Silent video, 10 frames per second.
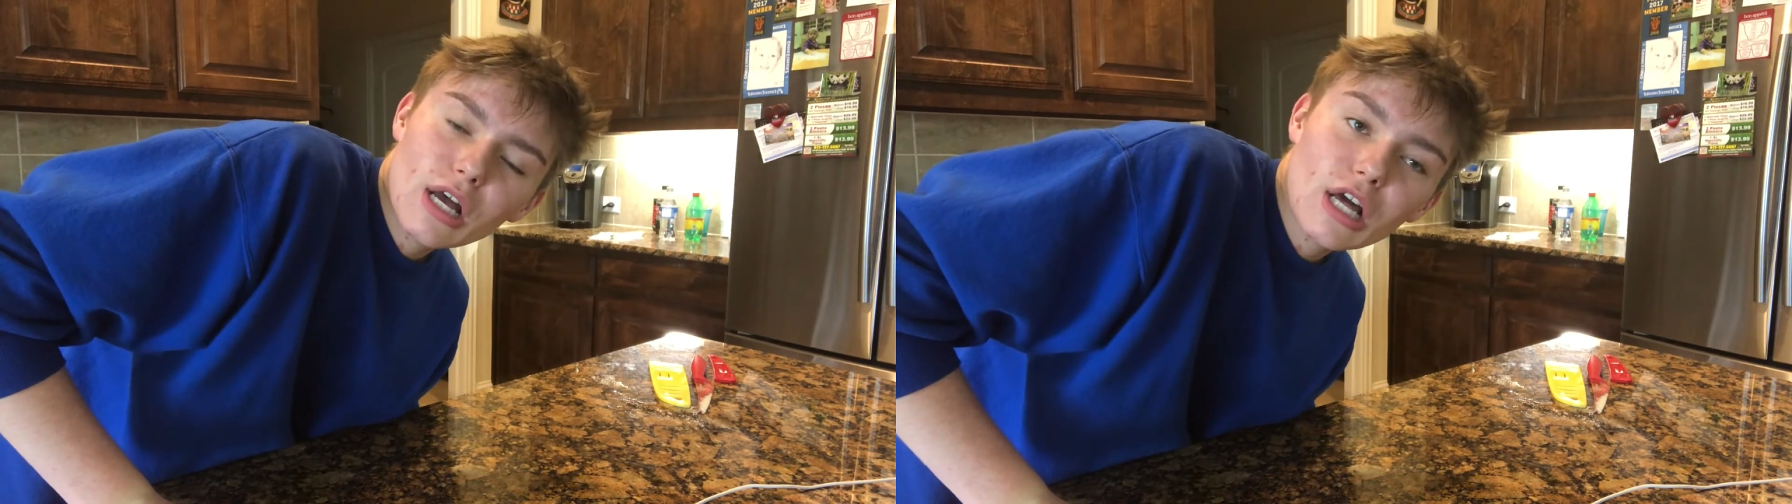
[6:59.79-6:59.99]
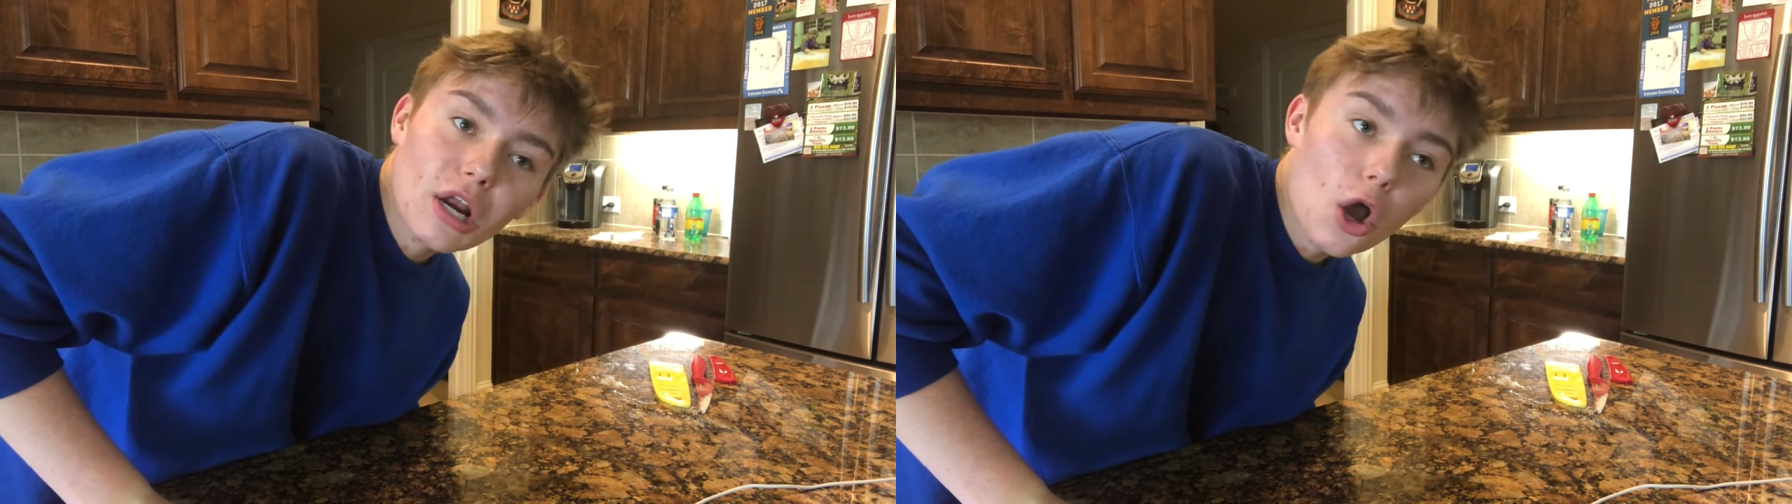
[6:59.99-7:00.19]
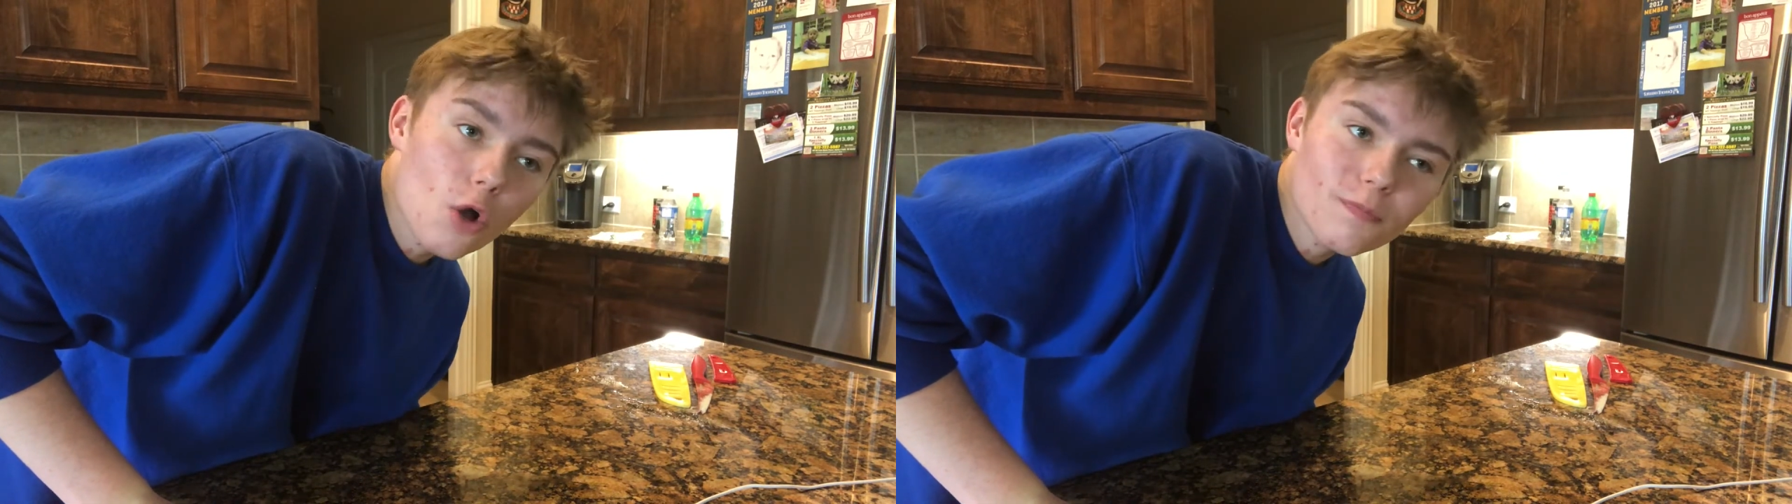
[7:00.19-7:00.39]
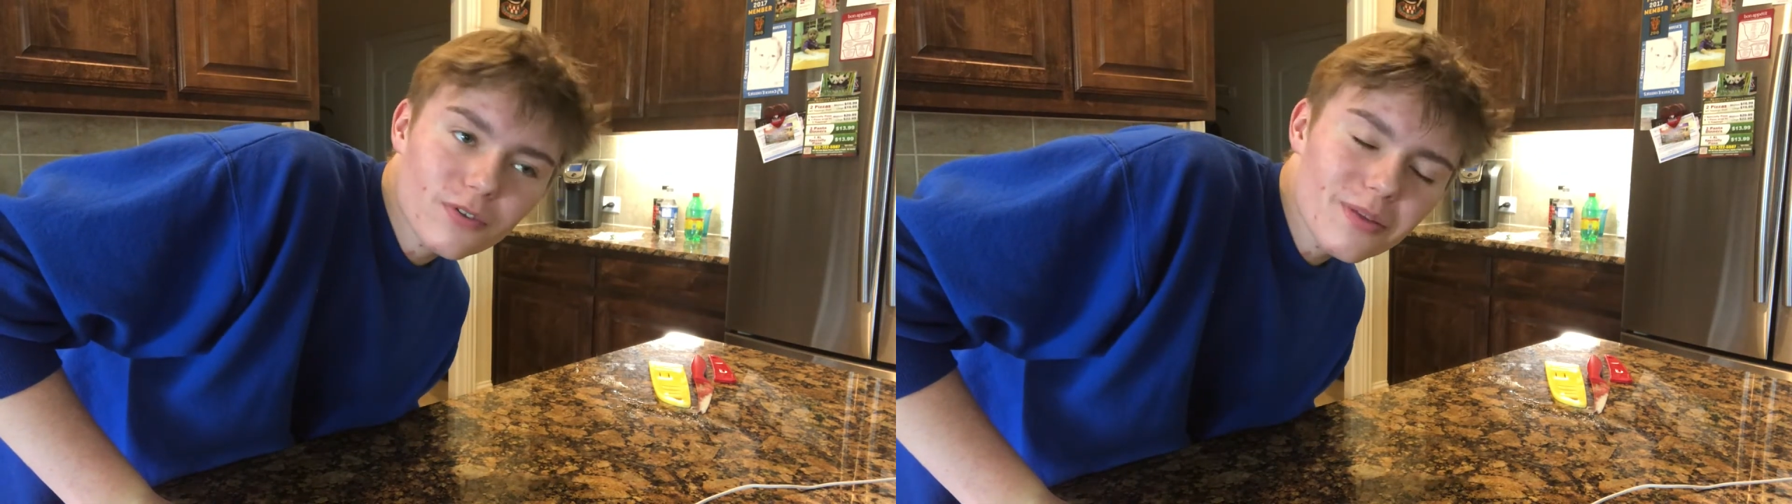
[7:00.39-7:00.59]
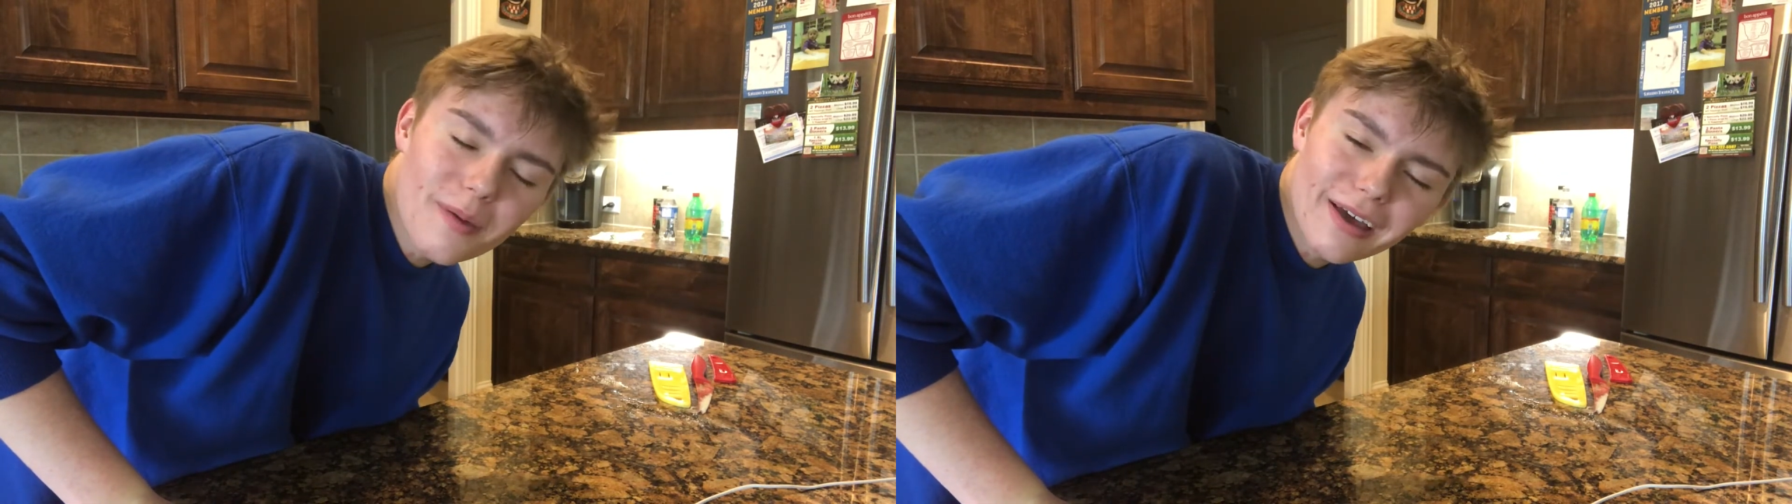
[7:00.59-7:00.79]
gonna hope
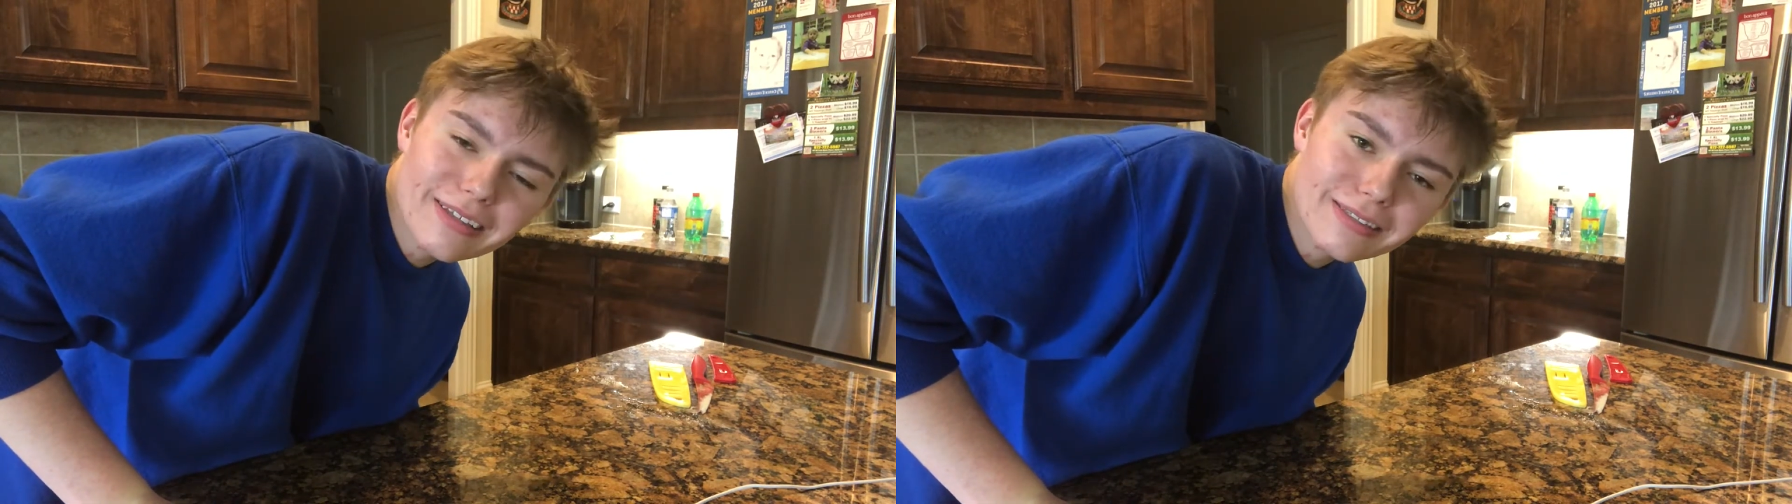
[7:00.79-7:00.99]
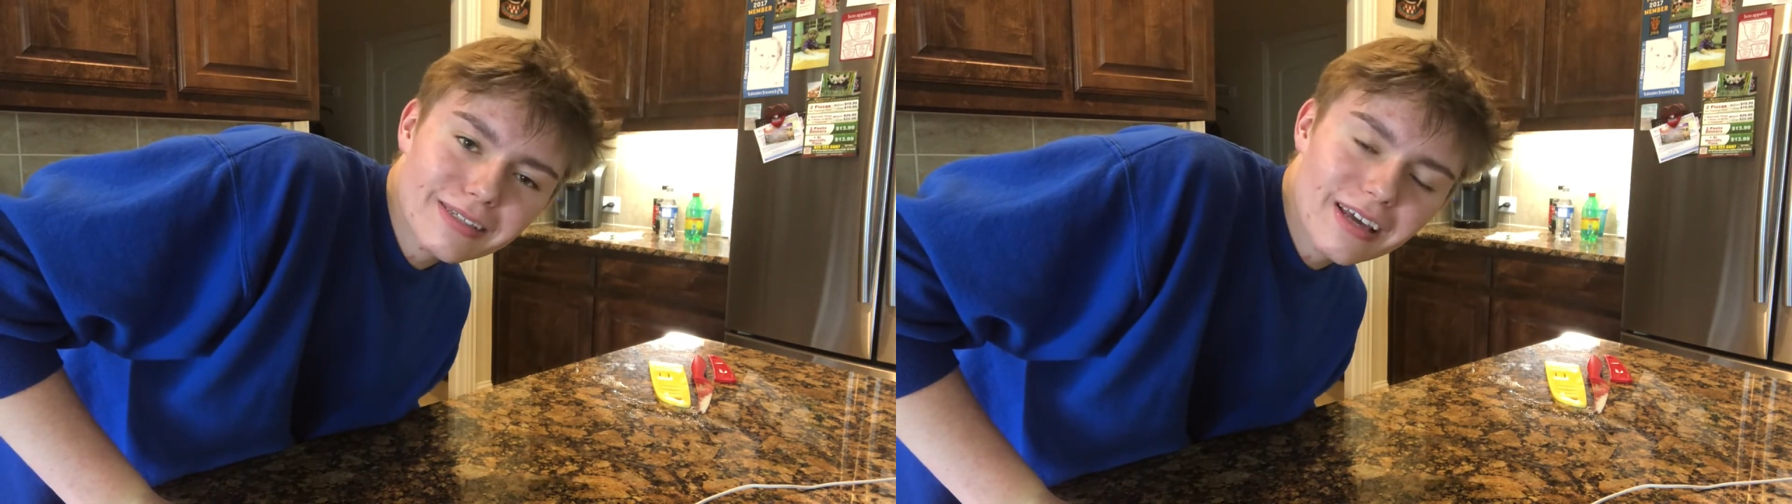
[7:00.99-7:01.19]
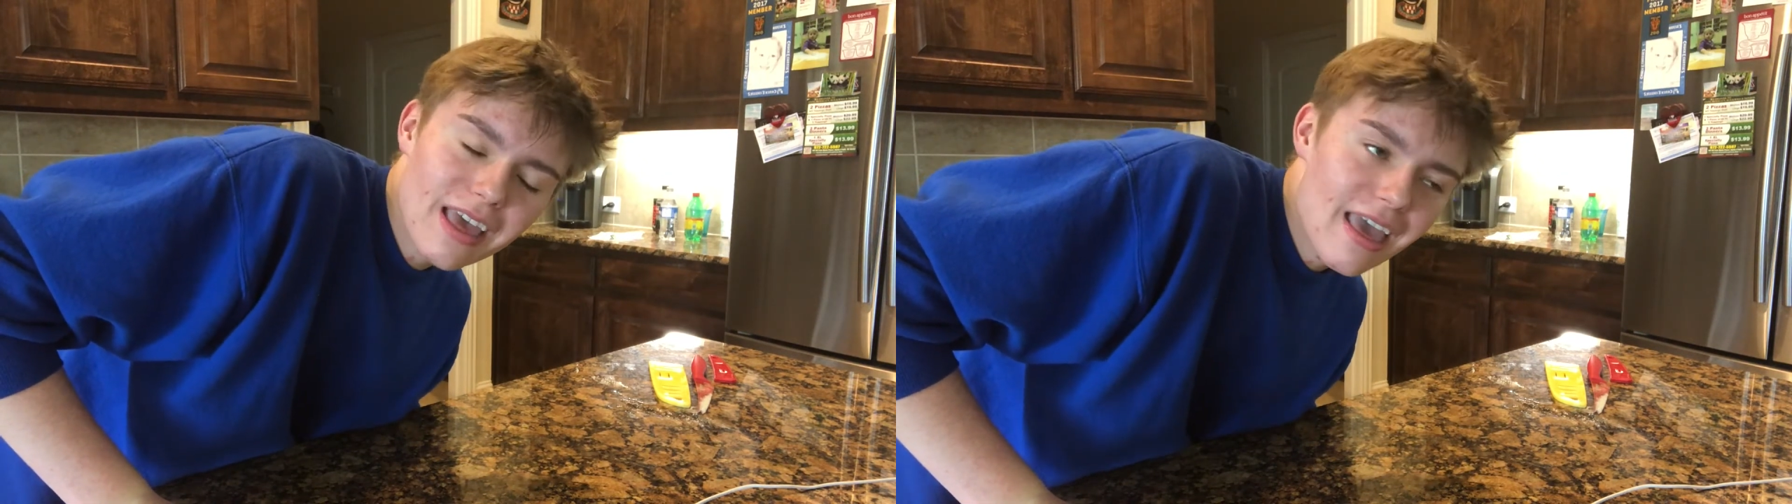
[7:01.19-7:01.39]
for the best